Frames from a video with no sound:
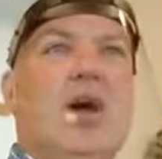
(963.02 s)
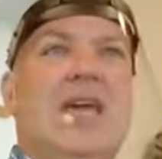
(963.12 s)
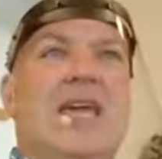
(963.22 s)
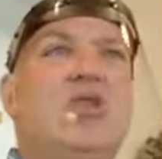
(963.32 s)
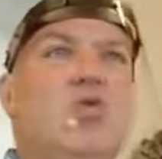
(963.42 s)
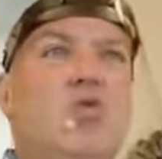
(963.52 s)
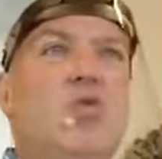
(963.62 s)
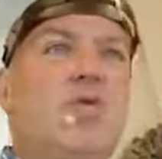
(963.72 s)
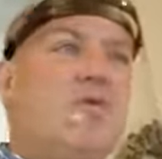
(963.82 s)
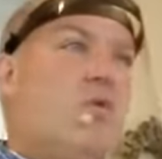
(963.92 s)
he
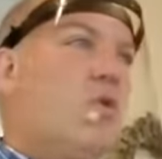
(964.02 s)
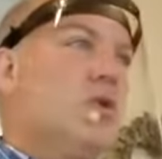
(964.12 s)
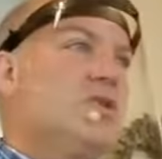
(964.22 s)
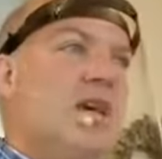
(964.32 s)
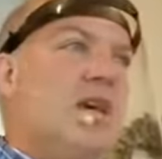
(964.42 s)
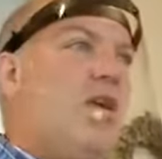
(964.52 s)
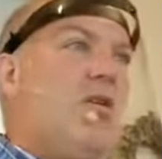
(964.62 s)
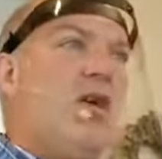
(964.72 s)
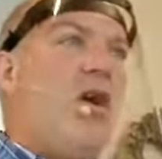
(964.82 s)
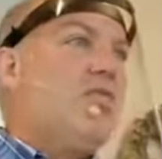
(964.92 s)
endured for us at
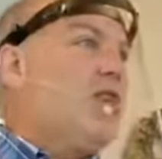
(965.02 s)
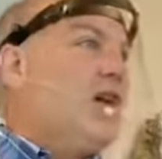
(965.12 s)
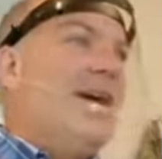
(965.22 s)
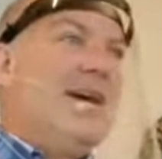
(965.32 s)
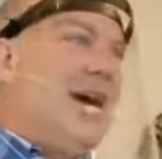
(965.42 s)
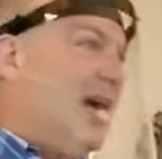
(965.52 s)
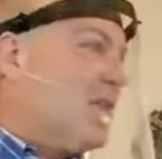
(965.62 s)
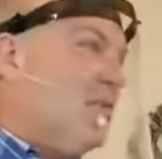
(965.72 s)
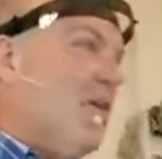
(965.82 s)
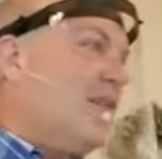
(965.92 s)
Golgotha. I
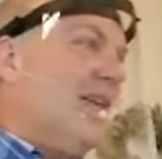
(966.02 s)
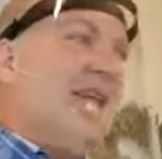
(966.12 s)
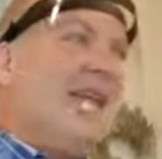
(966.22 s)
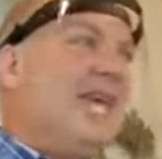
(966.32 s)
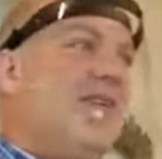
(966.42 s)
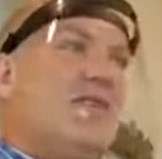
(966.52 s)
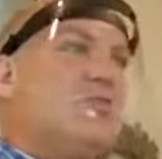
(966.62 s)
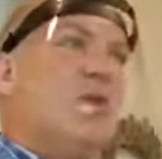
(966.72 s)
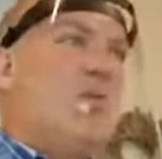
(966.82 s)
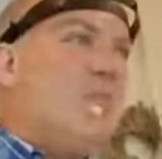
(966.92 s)
don't know that any of us
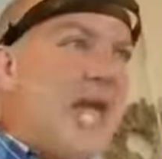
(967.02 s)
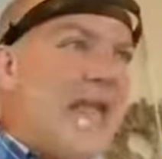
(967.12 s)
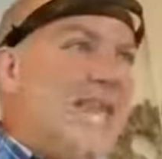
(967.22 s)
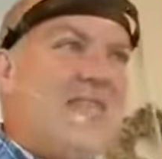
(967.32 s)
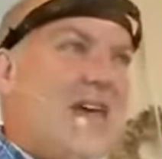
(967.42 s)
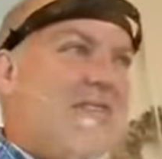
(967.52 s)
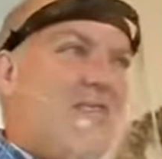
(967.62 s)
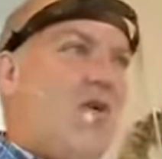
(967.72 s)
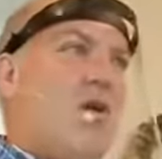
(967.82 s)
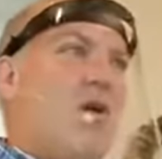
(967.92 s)
would have made it that
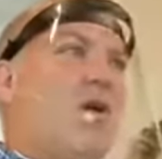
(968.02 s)
far.